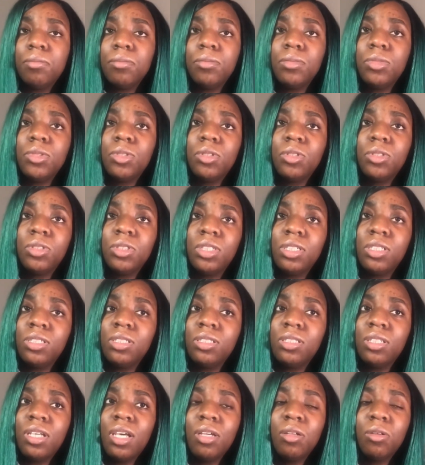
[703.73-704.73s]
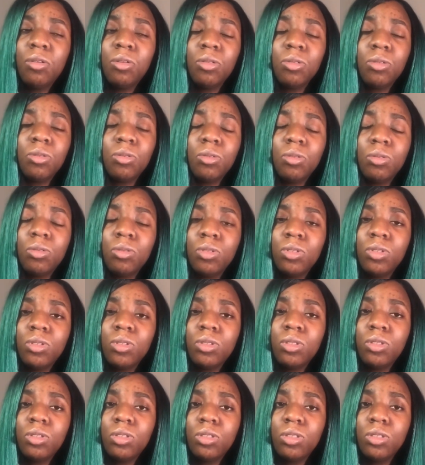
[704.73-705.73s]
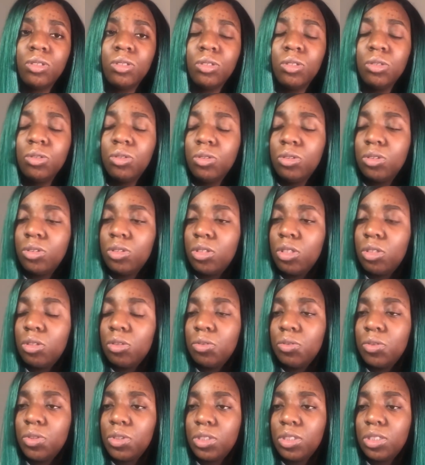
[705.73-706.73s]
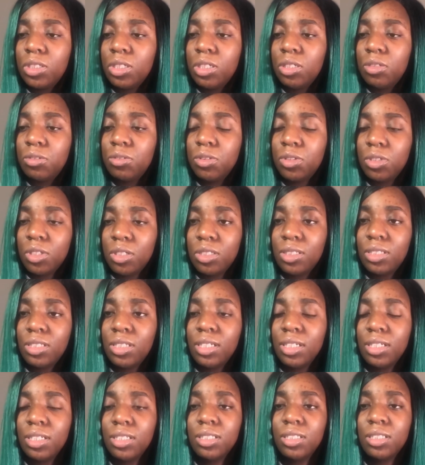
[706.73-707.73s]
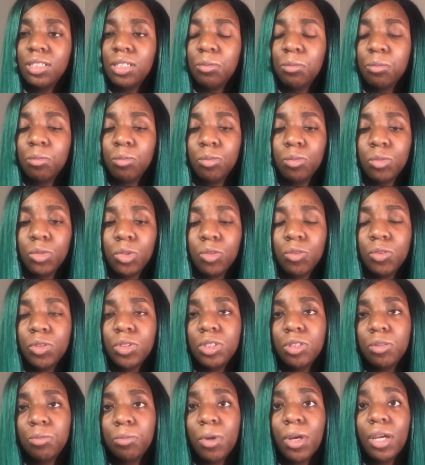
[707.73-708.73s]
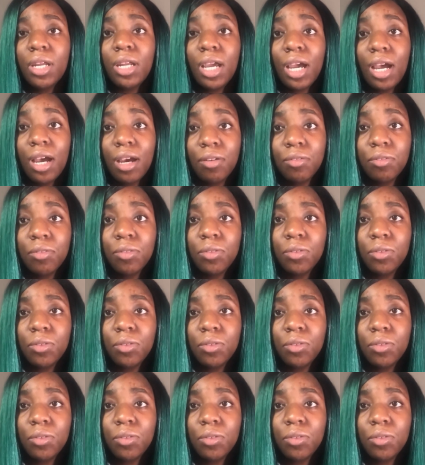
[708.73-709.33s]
such as I know the University of Sussex and University of Brighton have